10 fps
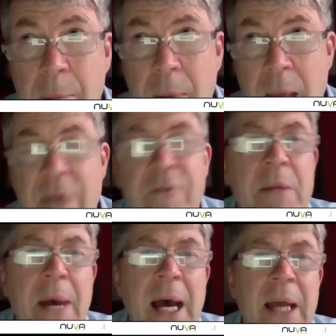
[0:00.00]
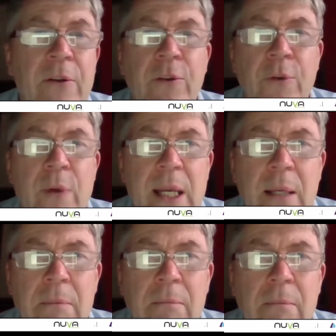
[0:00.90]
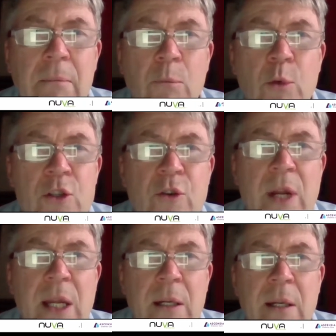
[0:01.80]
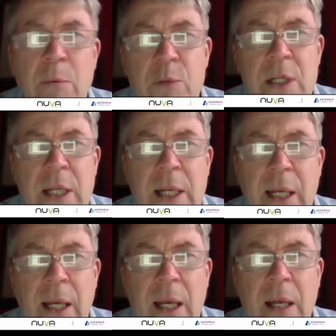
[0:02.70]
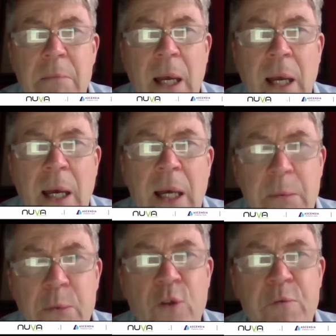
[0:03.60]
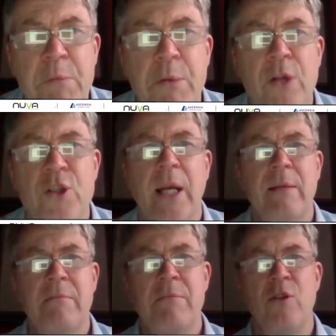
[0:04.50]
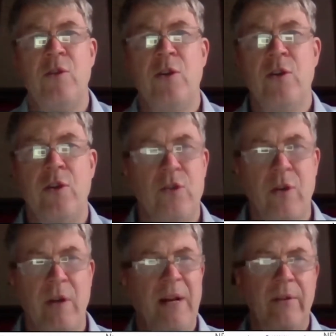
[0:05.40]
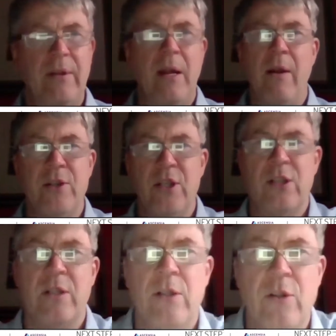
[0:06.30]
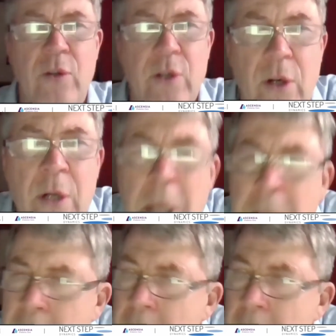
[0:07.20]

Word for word: a ward where um, every band three was trained and was leading a, a, an improvement project. So your your sort of